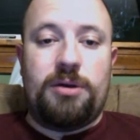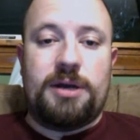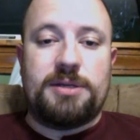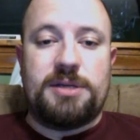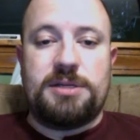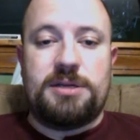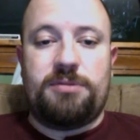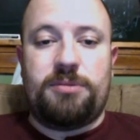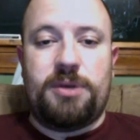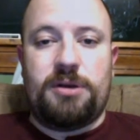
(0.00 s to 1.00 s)
You guys can't see it
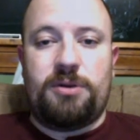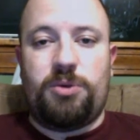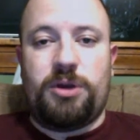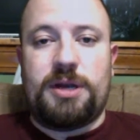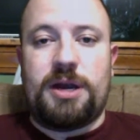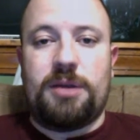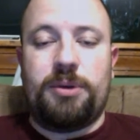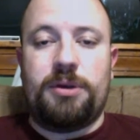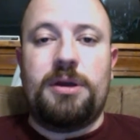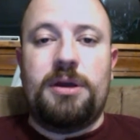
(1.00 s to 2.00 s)
from here because it's pretty dark,
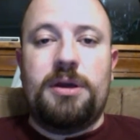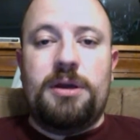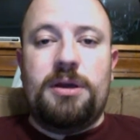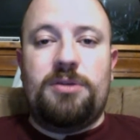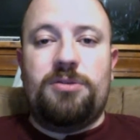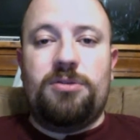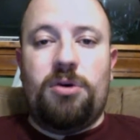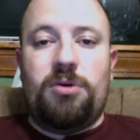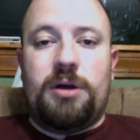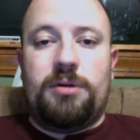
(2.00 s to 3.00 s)
but it's
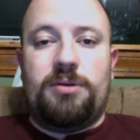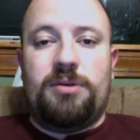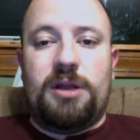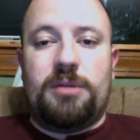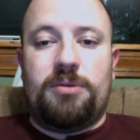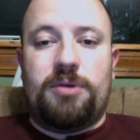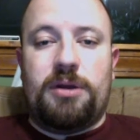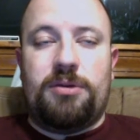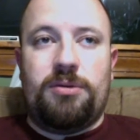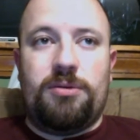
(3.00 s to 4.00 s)
snowing out in Salem
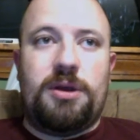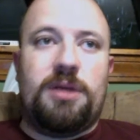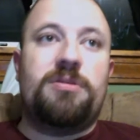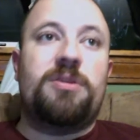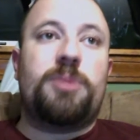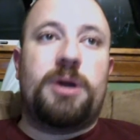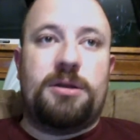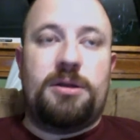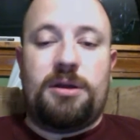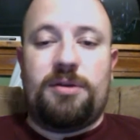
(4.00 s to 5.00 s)
already. So the RV is
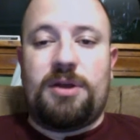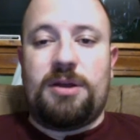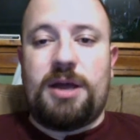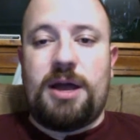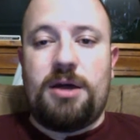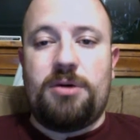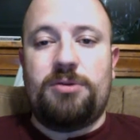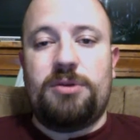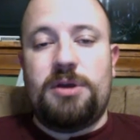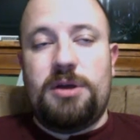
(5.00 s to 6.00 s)
parked on the outside of the house.